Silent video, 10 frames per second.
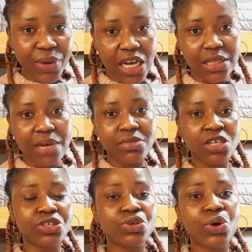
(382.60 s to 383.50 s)
pack them,
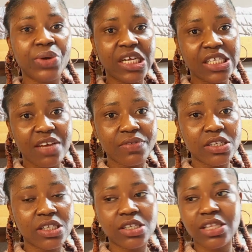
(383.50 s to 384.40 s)
take it to courier
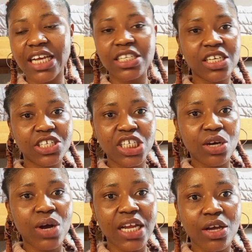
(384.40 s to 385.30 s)
service like
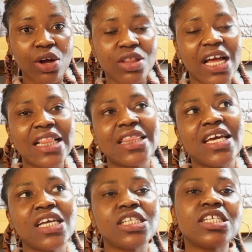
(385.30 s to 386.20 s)
DHL and all, and
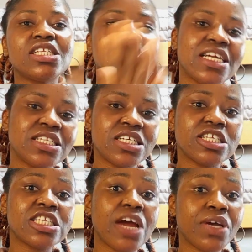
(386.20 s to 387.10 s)
then send
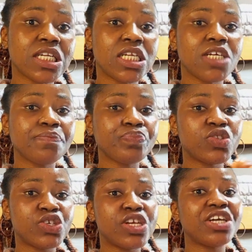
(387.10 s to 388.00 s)
it directly
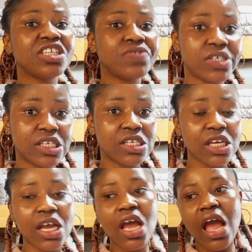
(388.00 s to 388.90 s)
to that university.